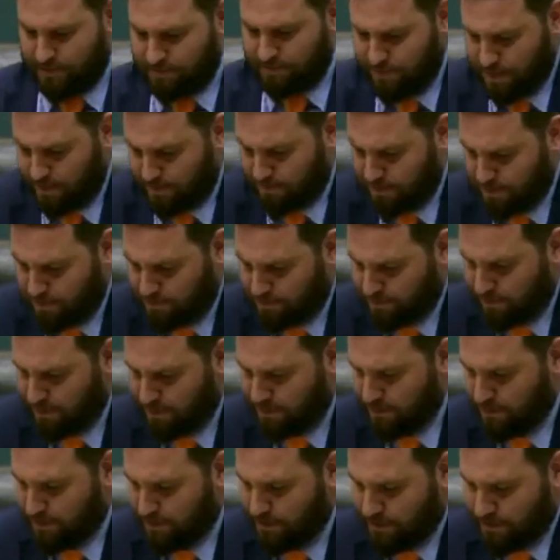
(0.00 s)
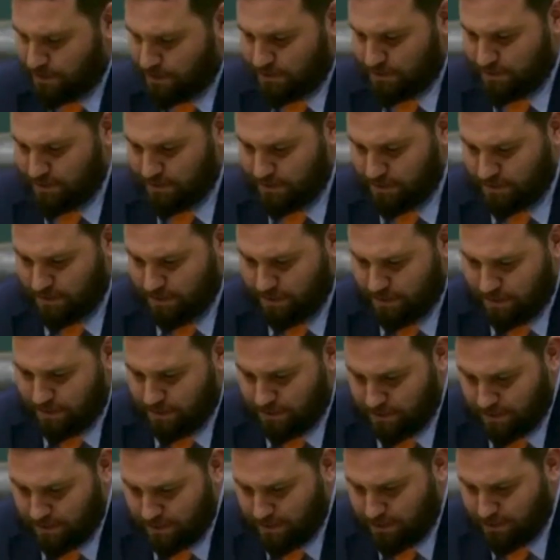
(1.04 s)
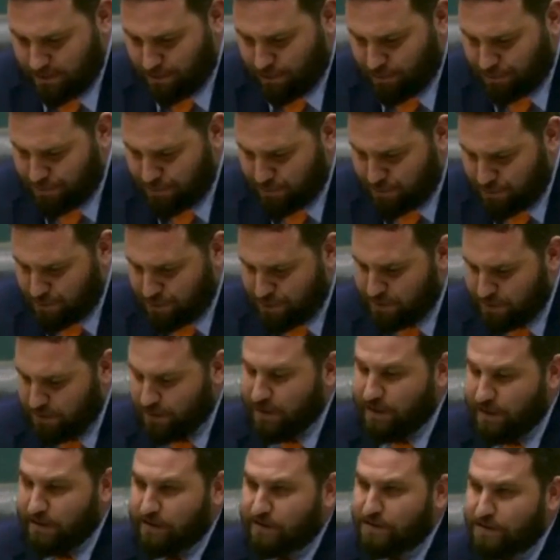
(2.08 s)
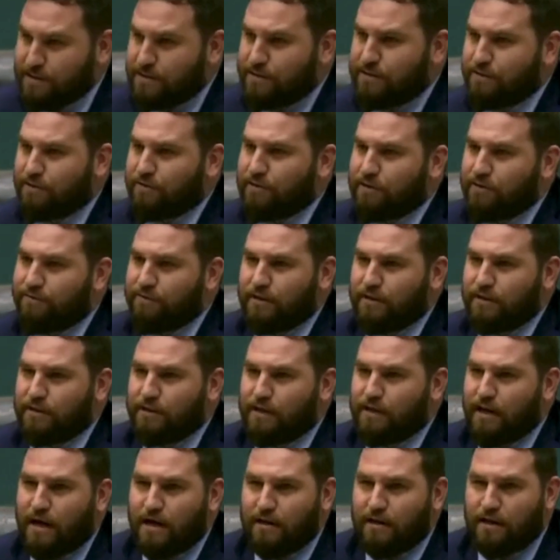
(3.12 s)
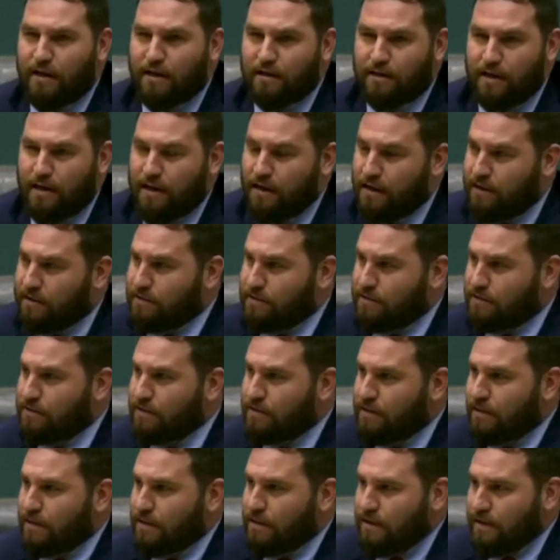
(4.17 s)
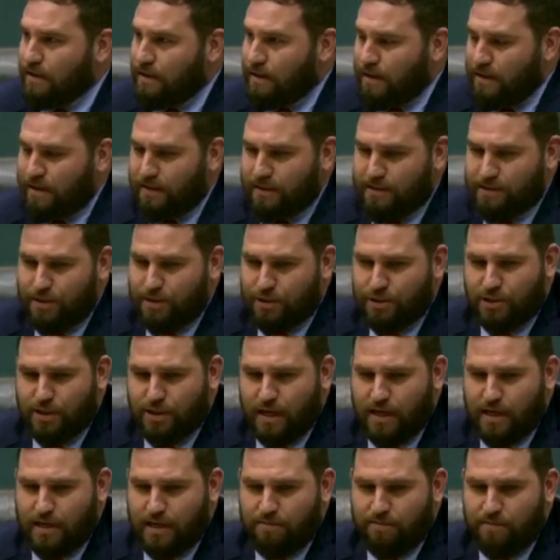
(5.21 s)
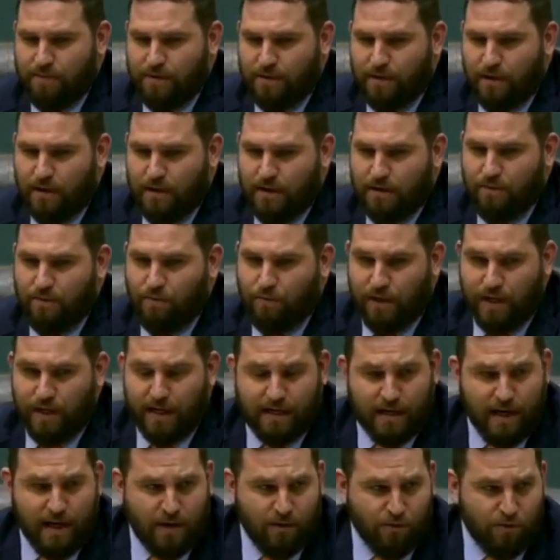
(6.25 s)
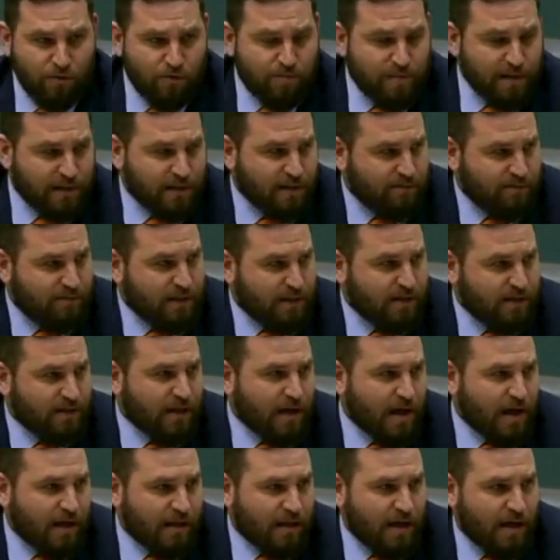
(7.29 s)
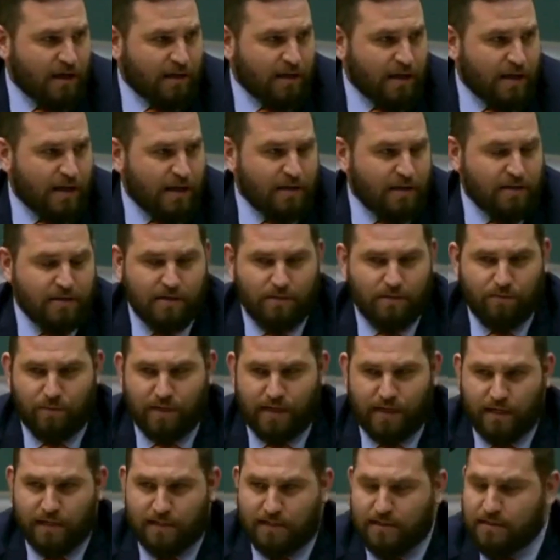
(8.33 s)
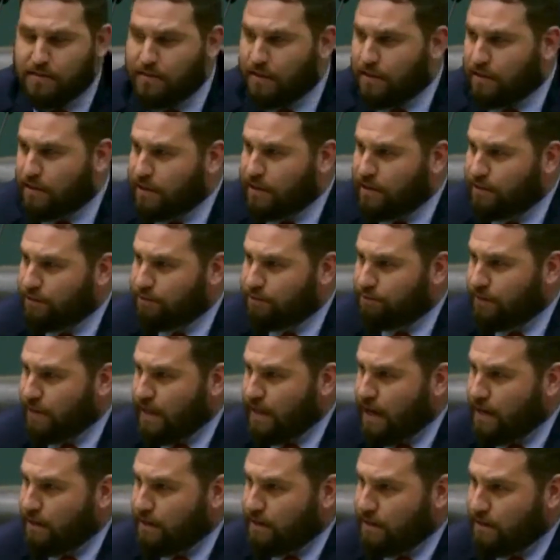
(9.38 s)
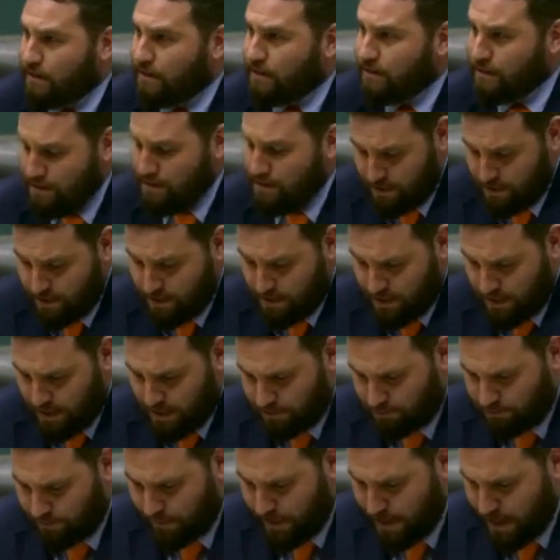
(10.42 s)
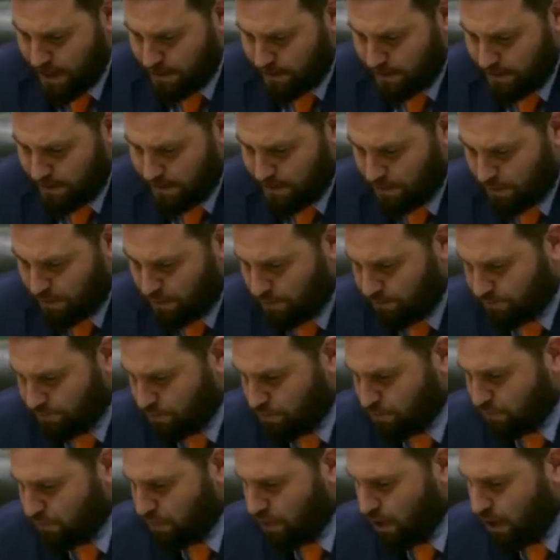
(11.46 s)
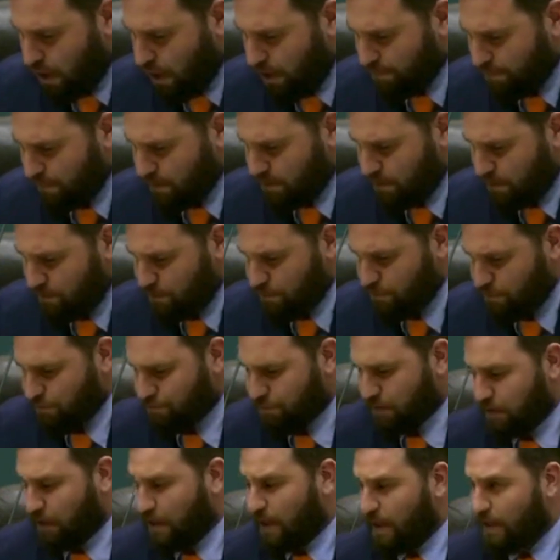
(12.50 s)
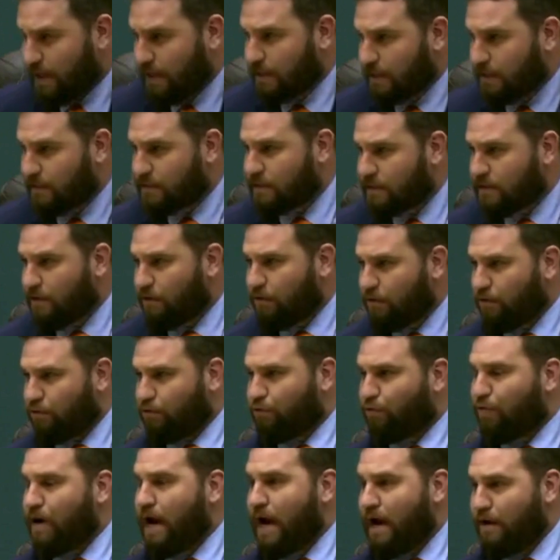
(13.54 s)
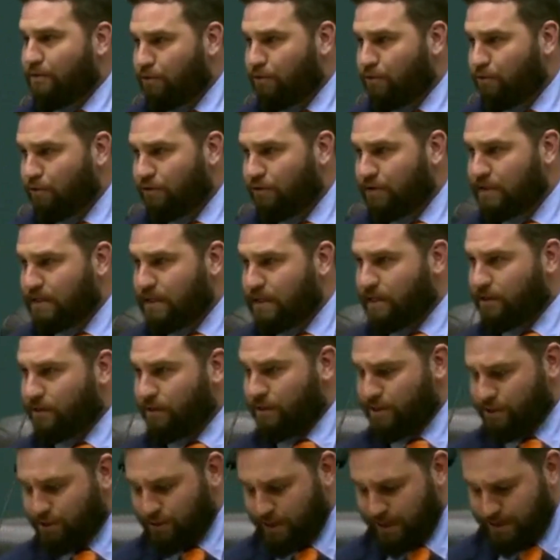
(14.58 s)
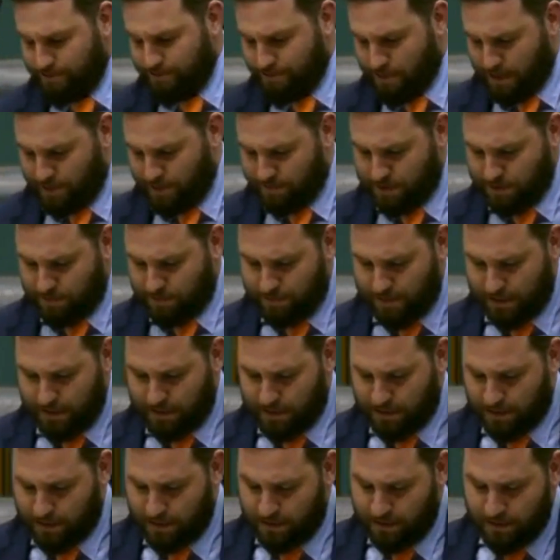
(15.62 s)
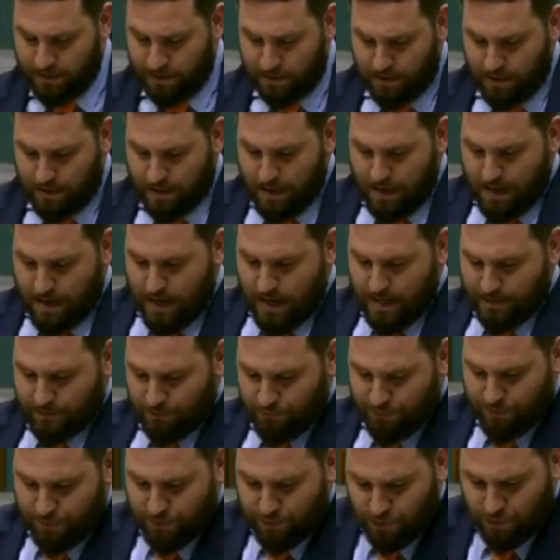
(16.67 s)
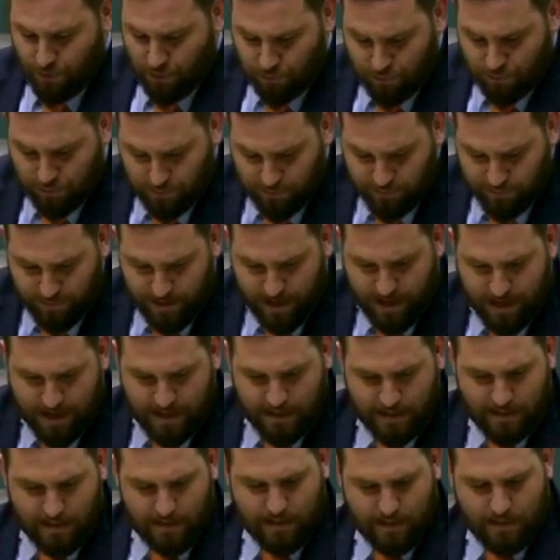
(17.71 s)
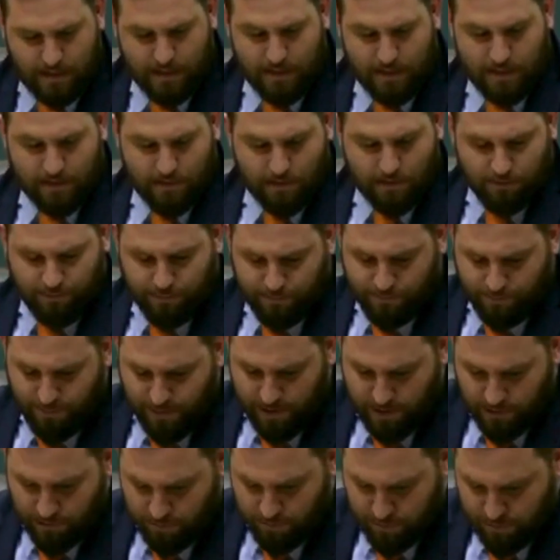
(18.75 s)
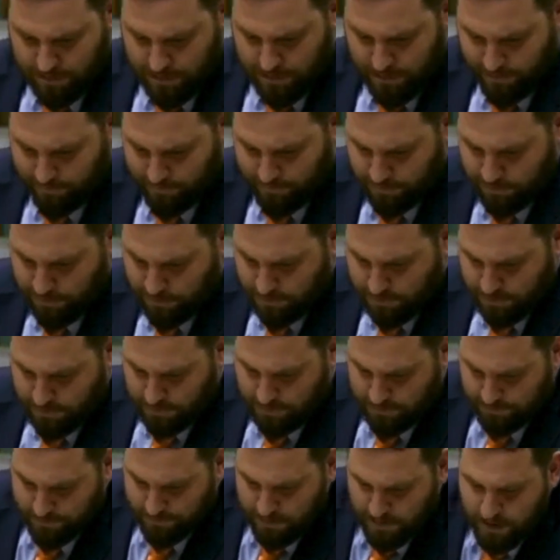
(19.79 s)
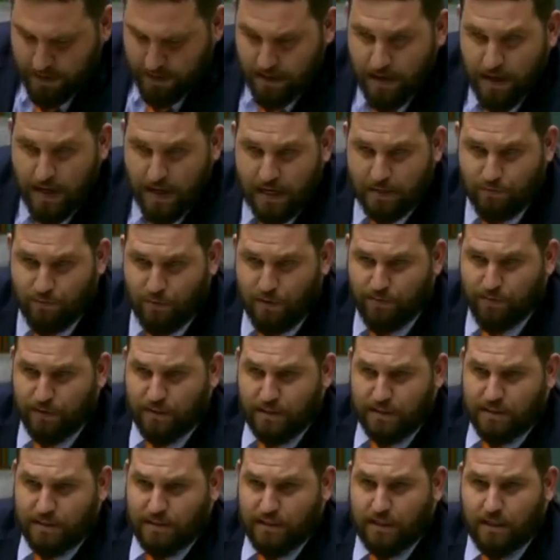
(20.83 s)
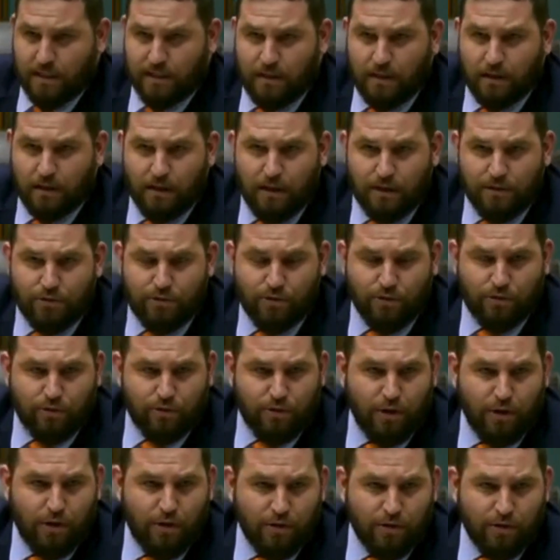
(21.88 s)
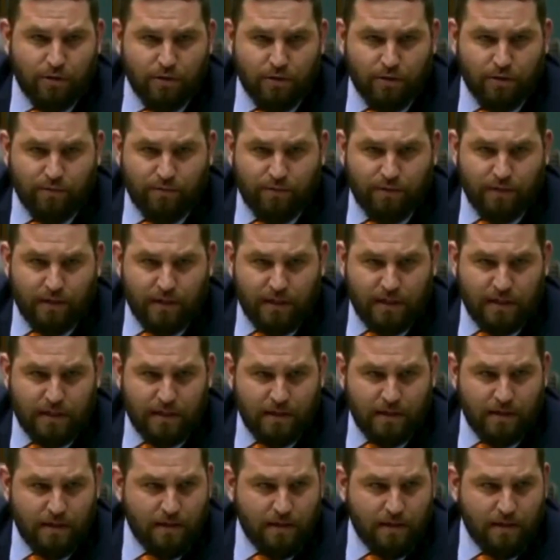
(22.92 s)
Madam Speaker, the opposition leader is still living in La La Land. And it's a shame that we can't all be living in La La Land and we are stuck here in reality. And the reality of crime that still plagues throughout the Northern Territory, Madam Speaker, as a result of 8 years of failed government. As we were listening, I took note of the